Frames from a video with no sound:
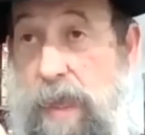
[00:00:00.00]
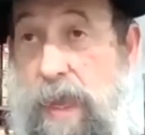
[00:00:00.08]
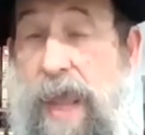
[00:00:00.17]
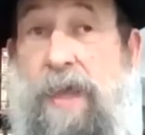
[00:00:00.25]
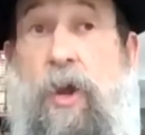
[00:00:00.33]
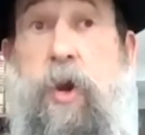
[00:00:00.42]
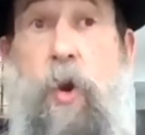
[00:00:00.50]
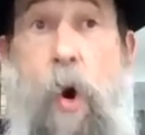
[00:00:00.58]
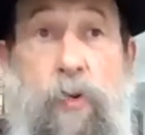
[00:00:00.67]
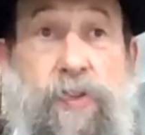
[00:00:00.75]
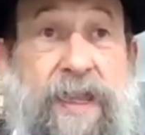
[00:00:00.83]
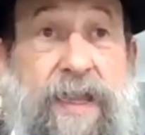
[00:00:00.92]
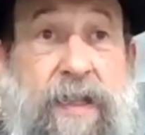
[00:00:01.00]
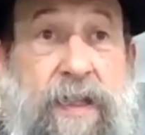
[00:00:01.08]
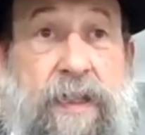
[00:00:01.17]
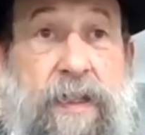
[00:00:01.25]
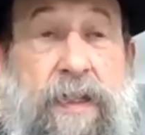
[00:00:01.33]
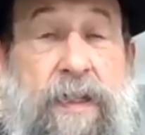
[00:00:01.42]
a clothing
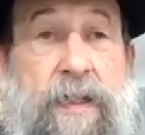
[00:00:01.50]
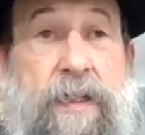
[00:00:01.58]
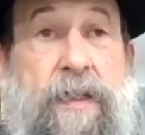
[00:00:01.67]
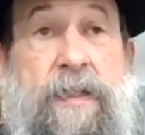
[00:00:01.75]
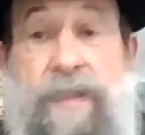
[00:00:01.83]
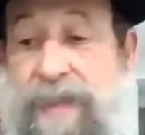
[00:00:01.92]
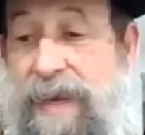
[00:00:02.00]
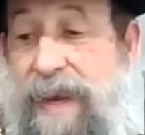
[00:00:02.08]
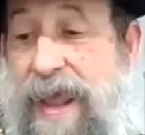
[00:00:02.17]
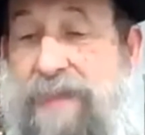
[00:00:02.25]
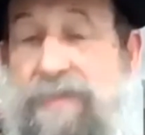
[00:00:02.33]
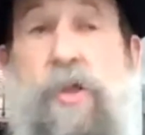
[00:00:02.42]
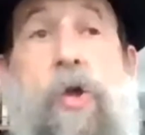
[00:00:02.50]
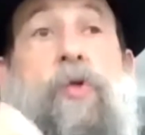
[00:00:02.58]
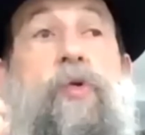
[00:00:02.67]
that has